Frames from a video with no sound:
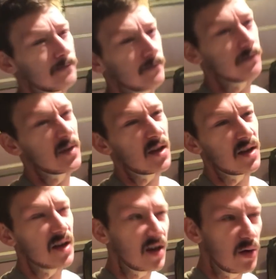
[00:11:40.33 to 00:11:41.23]

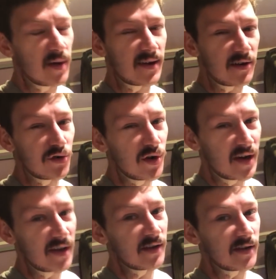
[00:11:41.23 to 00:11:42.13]
not quite
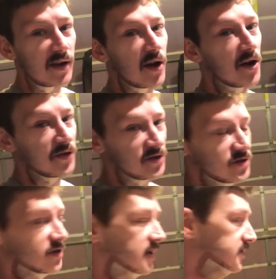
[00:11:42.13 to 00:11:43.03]
$1,000 on this
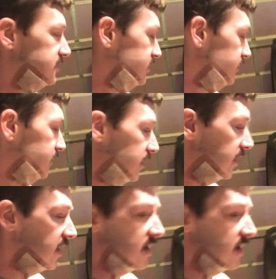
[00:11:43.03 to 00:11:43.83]
tractor so far,